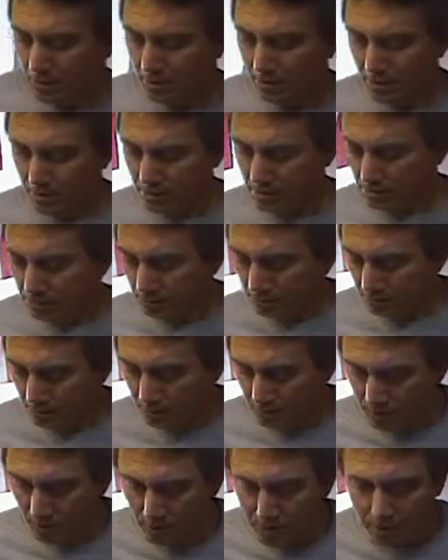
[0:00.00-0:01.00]
they're doing.
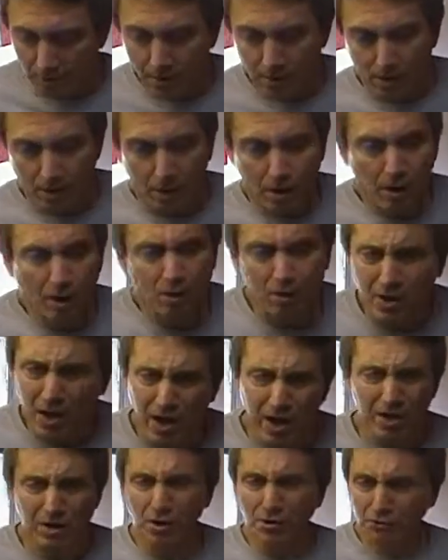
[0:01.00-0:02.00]
Oh
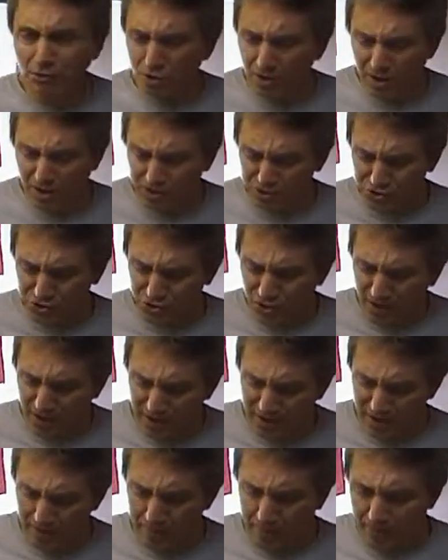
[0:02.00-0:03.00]
yeah, no, they're not
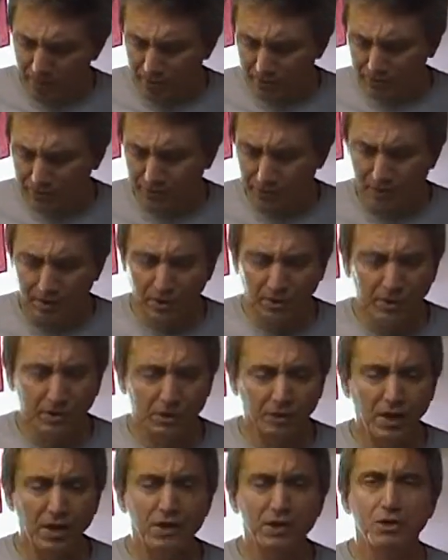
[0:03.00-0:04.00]
shy about
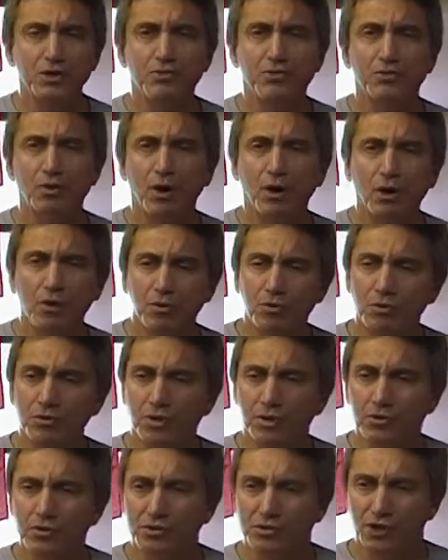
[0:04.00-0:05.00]
no, uh, letting you know
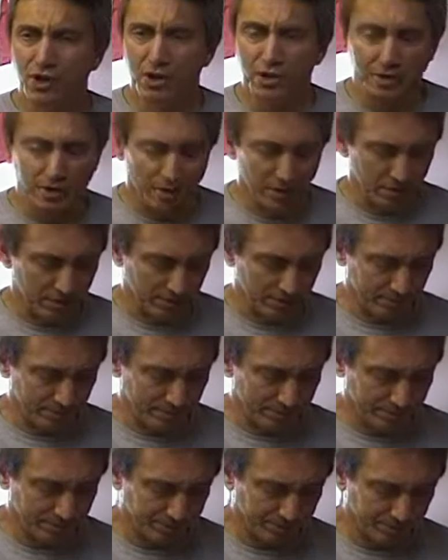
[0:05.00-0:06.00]
their agenda.
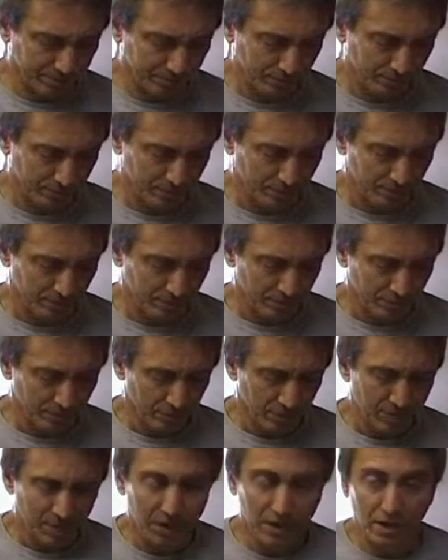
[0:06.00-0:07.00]
That's correct.
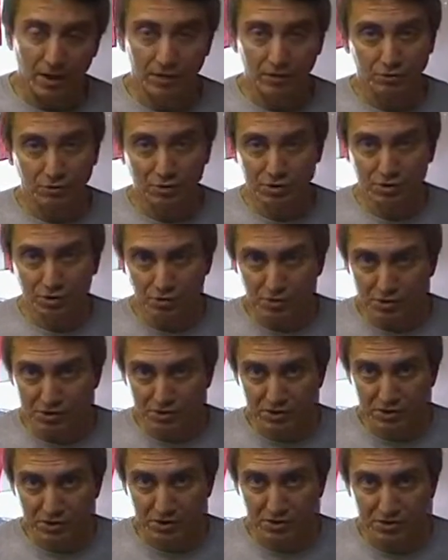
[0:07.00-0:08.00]
The, and Chris
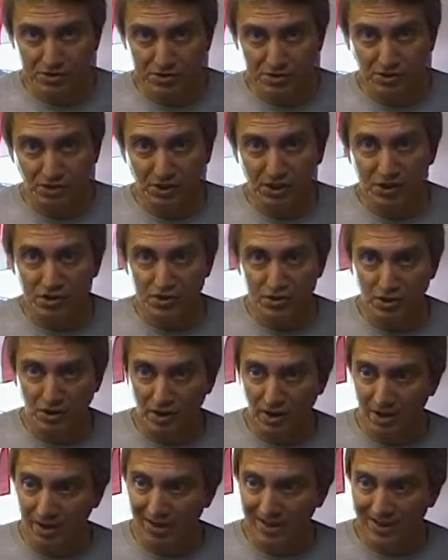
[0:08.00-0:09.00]
Christie is the least
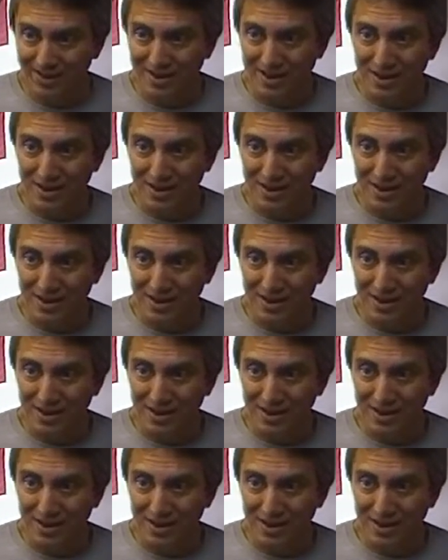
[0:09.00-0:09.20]
shy